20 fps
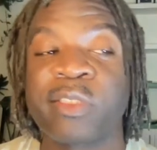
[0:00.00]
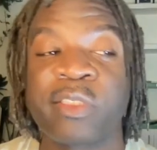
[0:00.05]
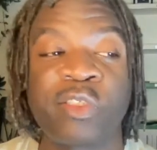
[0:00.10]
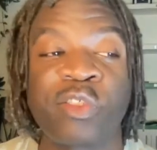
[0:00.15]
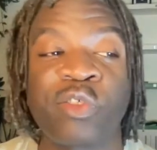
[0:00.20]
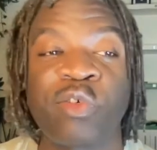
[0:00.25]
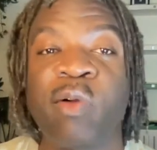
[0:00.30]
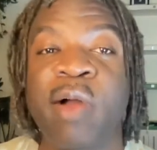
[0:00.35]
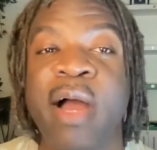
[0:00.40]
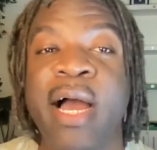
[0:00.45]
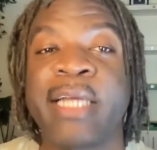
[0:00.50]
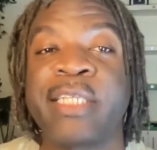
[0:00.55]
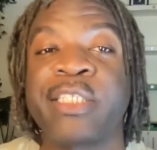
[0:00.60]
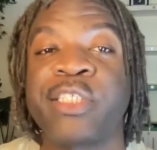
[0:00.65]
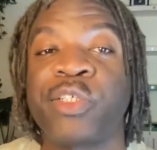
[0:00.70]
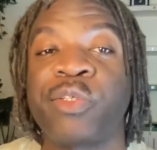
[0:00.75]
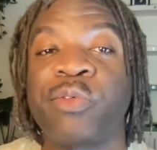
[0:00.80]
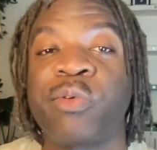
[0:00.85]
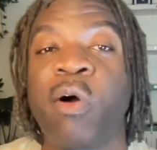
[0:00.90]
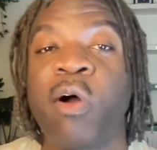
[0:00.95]
tried
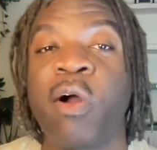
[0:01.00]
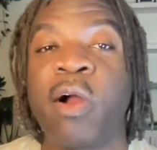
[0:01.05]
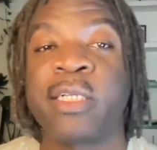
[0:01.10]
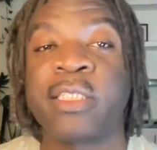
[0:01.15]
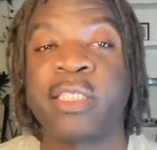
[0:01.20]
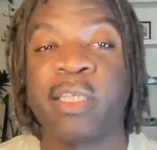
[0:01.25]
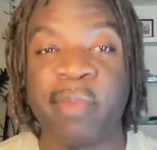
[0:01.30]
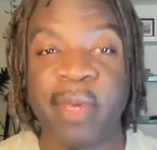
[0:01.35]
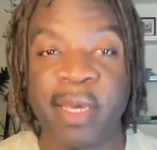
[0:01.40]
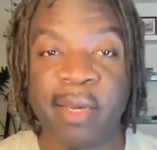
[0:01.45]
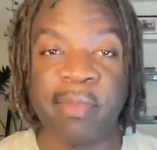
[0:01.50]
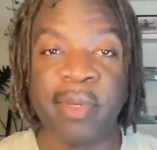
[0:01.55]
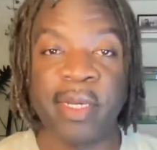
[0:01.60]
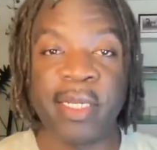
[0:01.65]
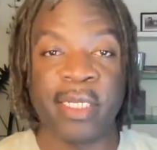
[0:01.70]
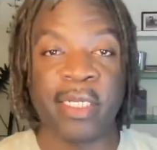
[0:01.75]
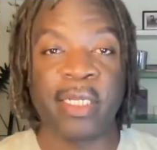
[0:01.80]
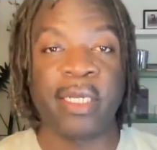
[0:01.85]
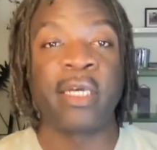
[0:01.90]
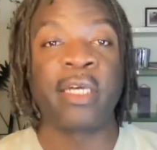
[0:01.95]
too hard to make
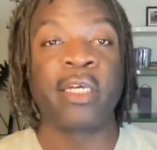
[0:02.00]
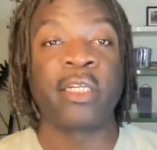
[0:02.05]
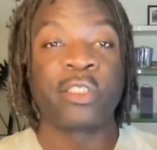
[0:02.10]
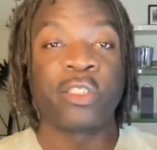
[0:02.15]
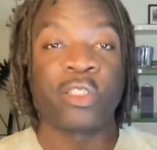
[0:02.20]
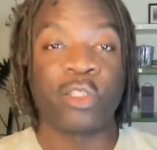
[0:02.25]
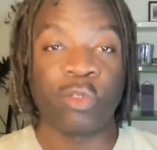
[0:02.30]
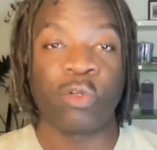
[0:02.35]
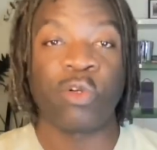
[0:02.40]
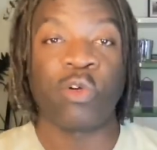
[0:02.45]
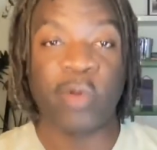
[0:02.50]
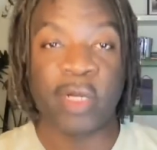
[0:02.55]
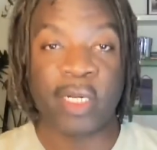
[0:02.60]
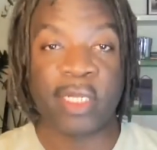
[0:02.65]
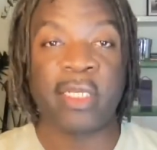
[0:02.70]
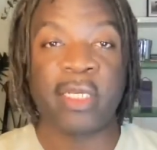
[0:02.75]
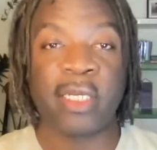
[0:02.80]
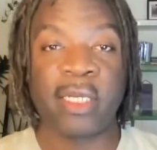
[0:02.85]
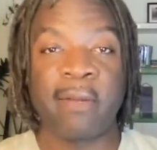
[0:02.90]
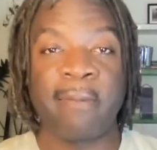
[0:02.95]
money too
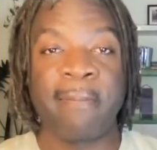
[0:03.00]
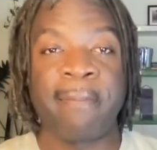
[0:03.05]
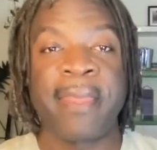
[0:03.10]
quickly.